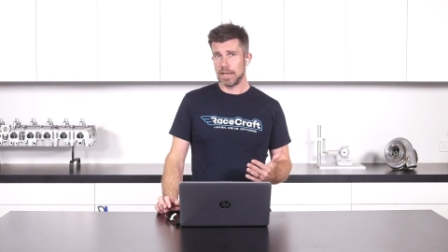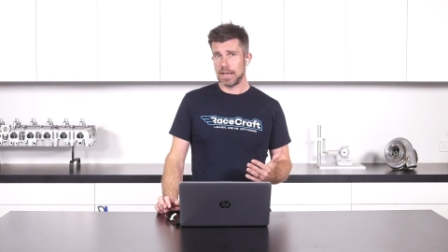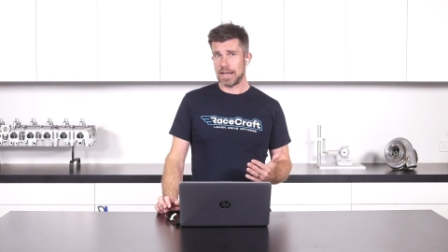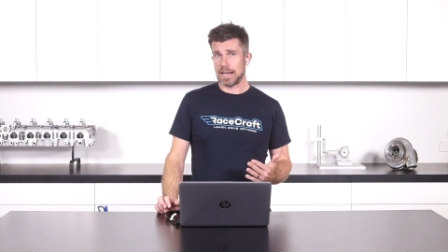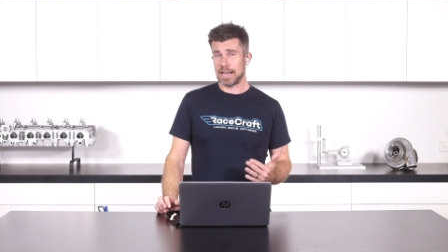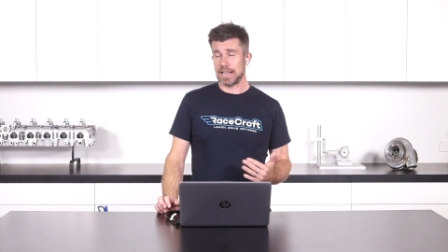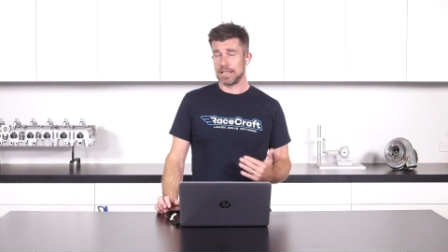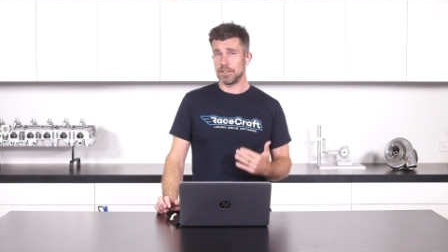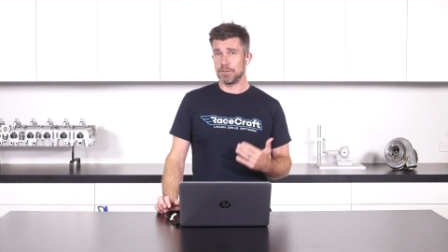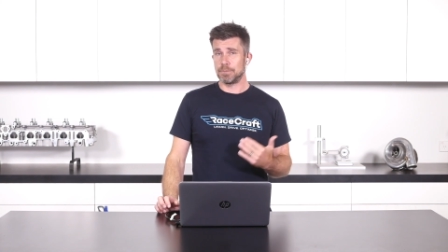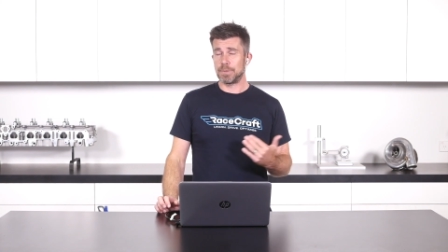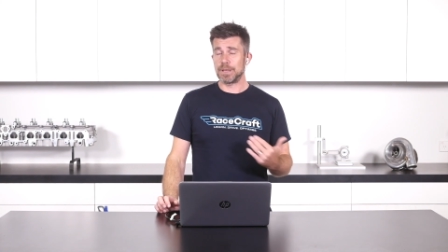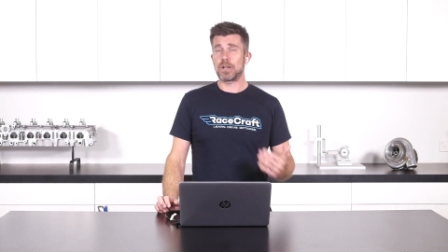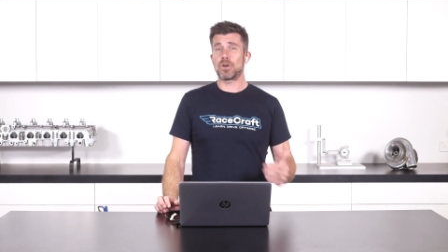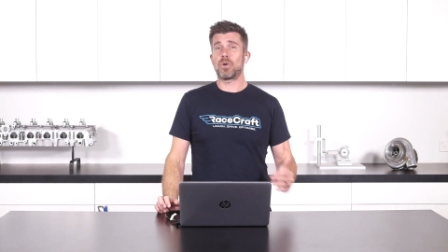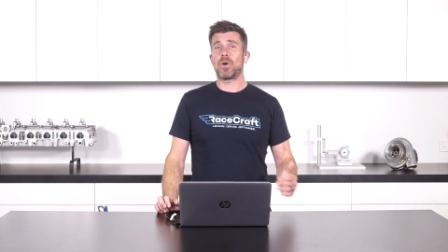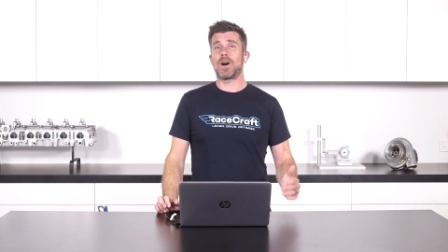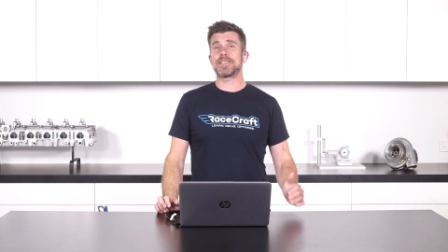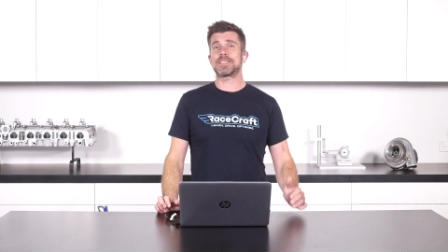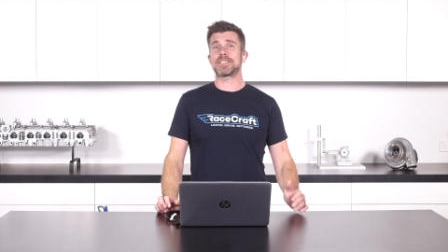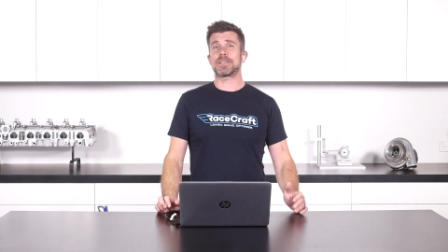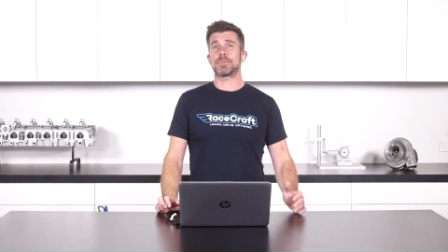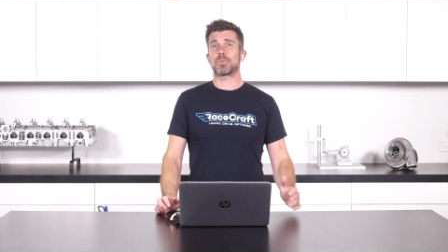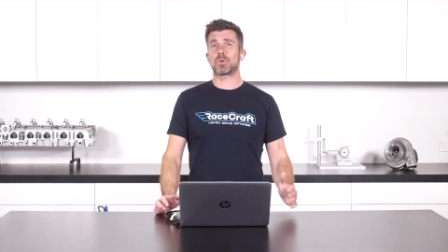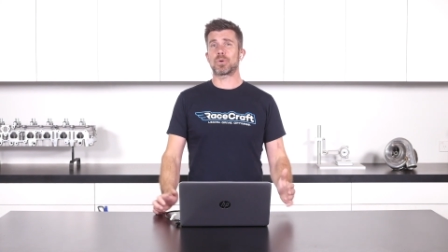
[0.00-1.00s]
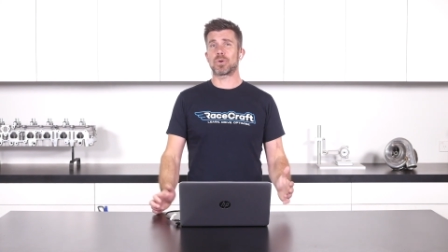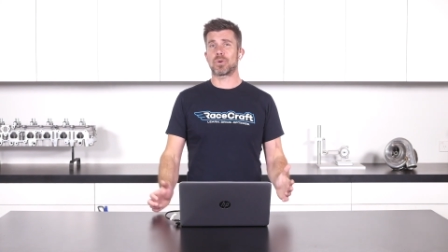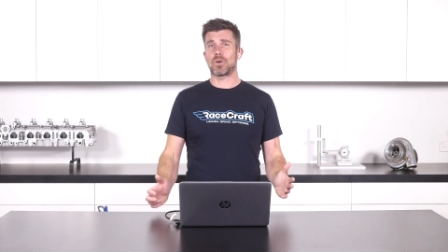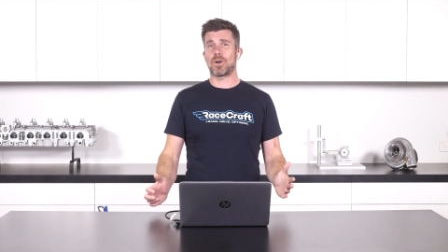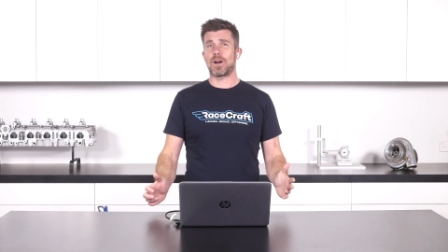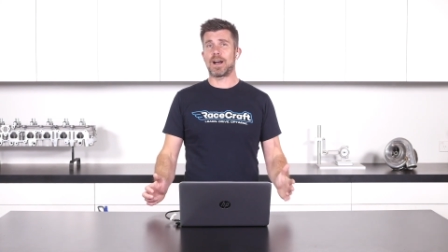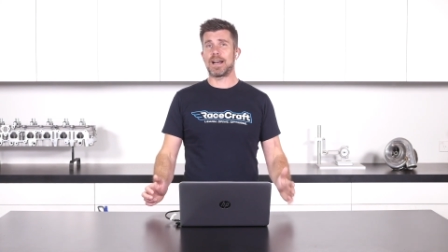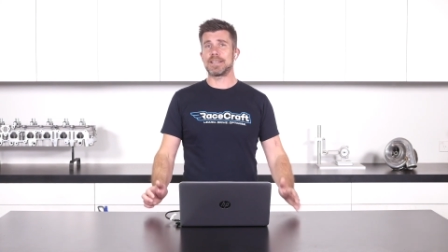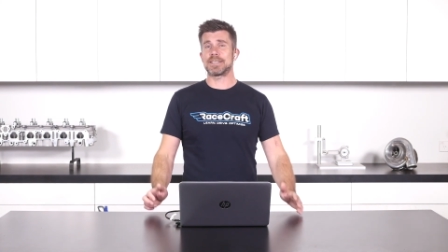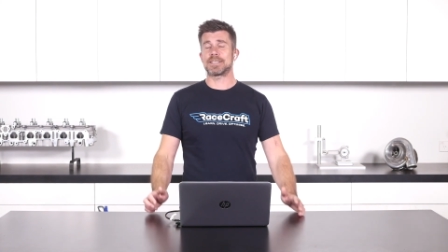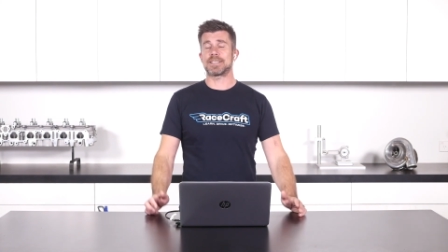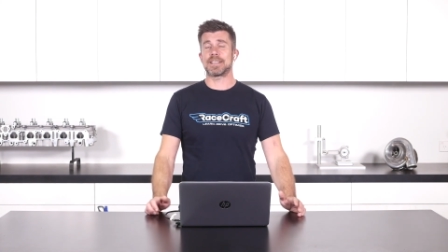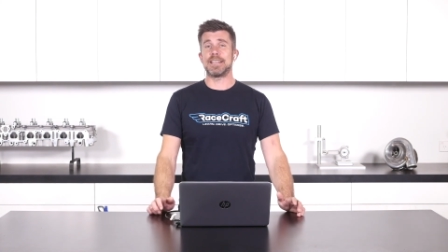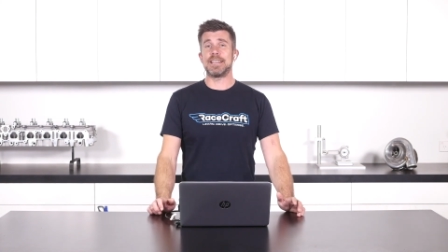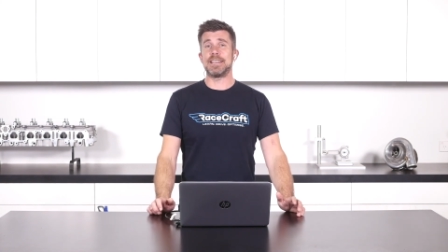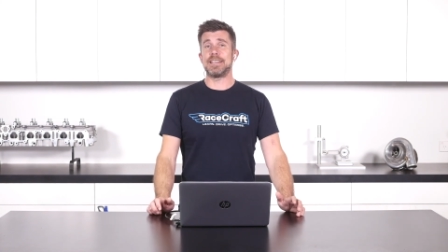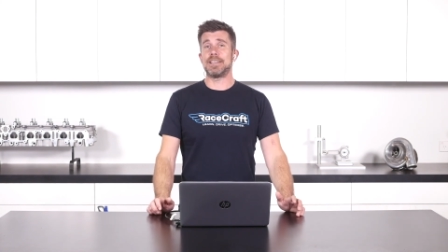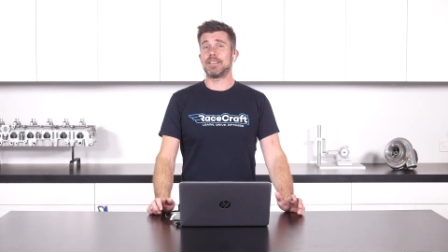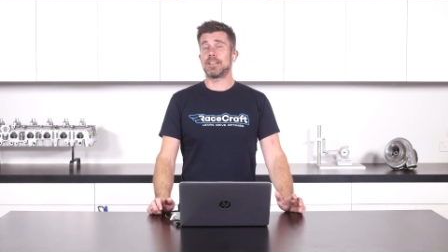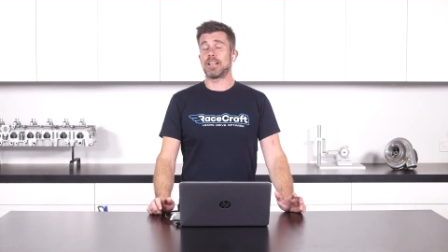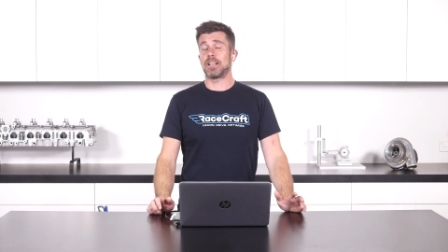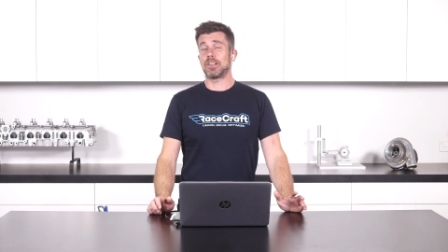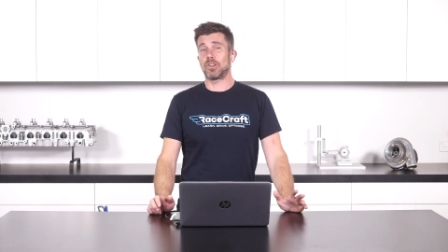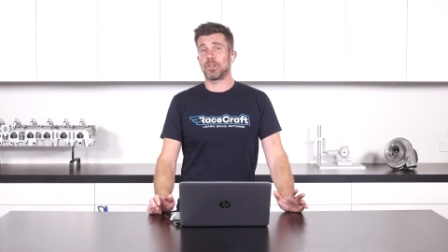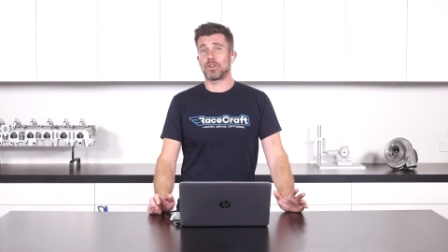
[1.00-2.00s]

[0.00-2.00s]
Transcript: Uh, you'd be quite surprised a, a,